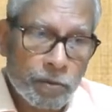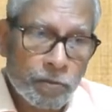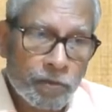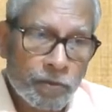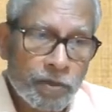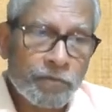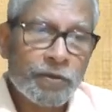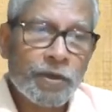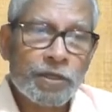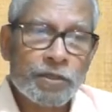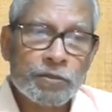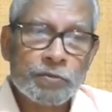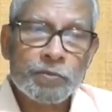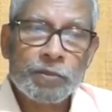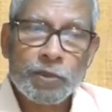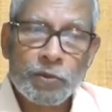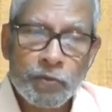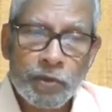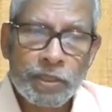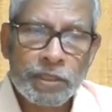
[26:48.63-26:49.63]
Verification,
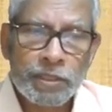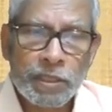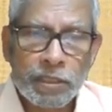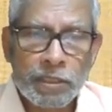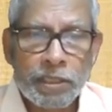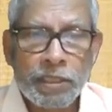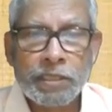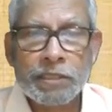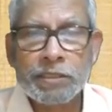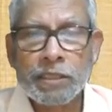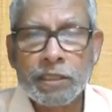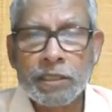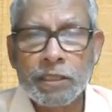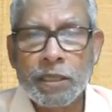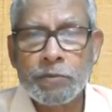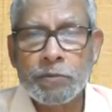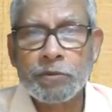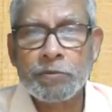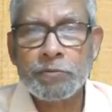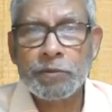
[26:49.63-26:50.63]
what the things are they
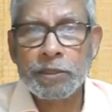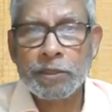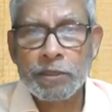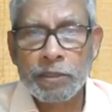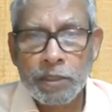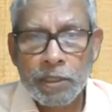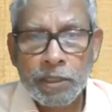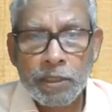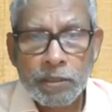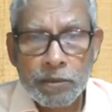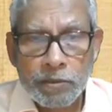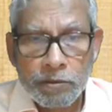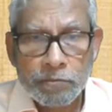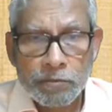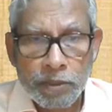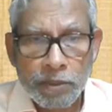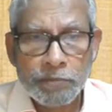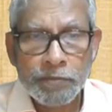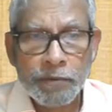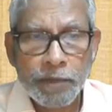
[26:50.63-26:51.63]
have to do?
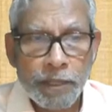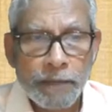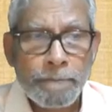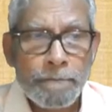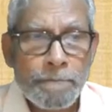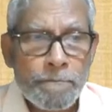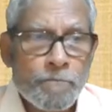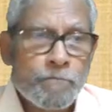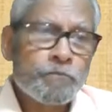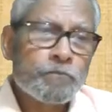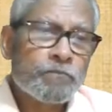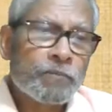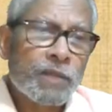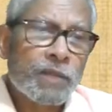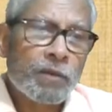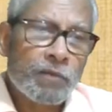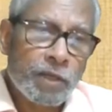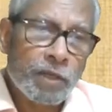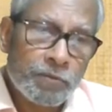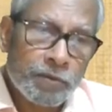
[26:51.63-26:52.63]
Verify
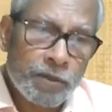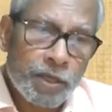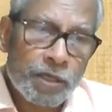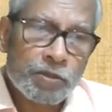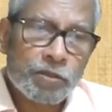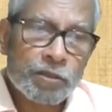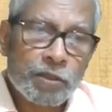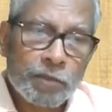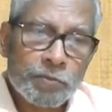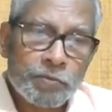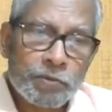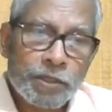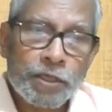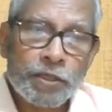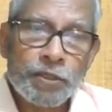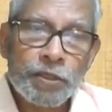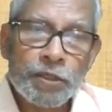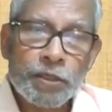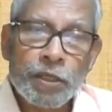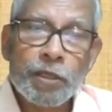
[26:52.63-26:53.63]
verification of
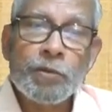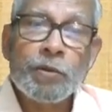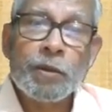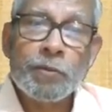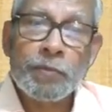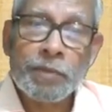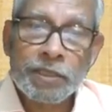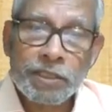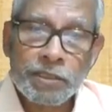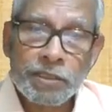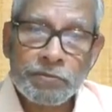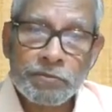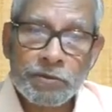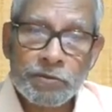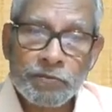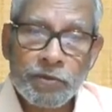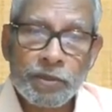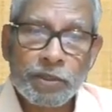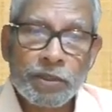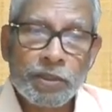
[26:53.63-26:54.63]
trade union memberships
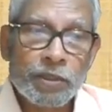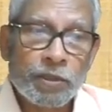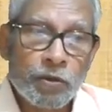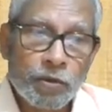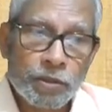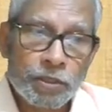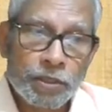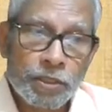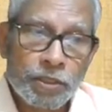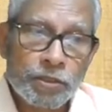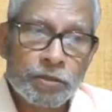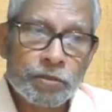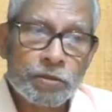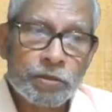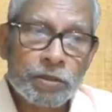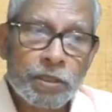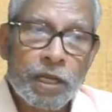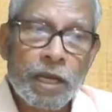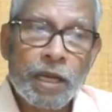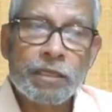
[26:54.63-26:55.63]
for the
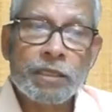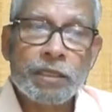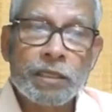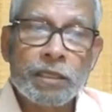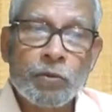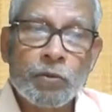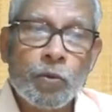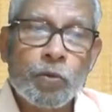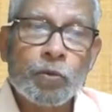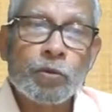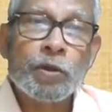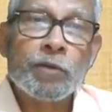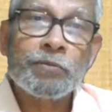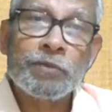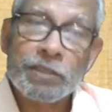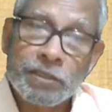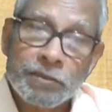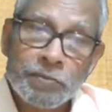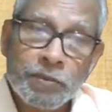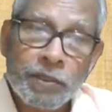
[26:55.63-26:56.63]
recognitions under the Code of
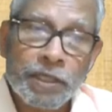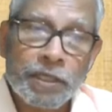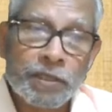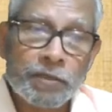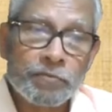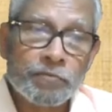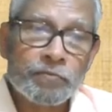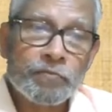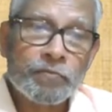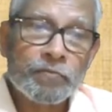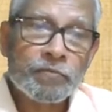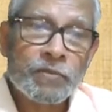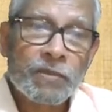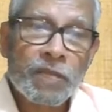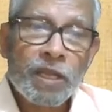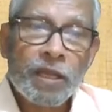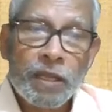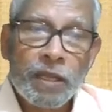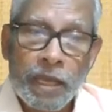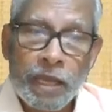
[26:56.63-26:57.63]
Discipline
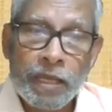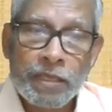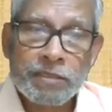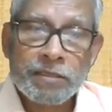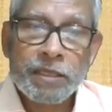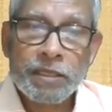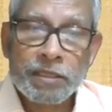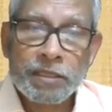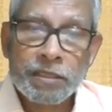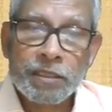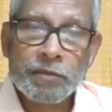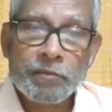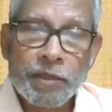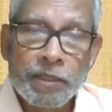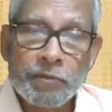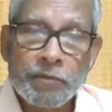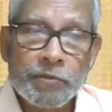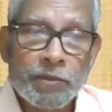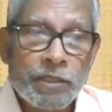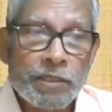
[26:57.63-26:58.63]
as directed by
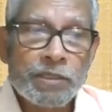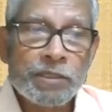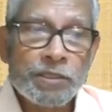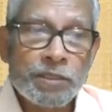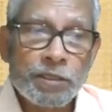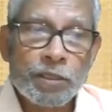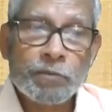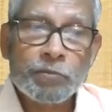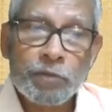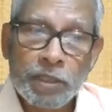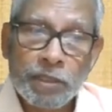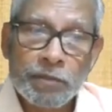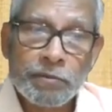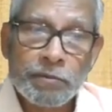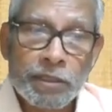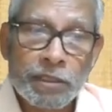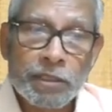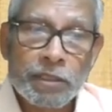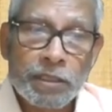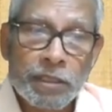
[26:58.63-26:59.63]
the Ministry of
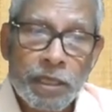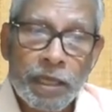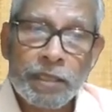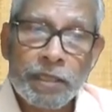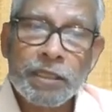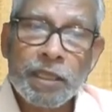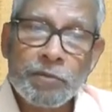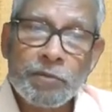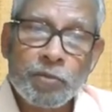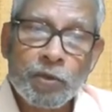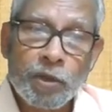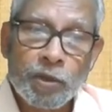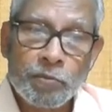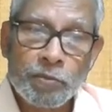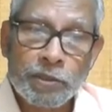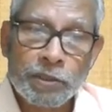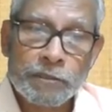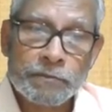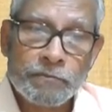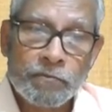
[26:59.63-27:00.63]
Labour and the Employment
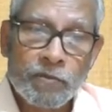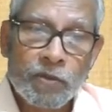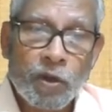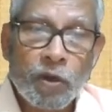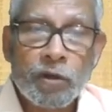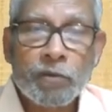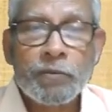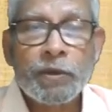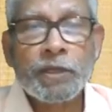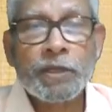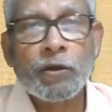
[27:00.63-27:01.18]
or by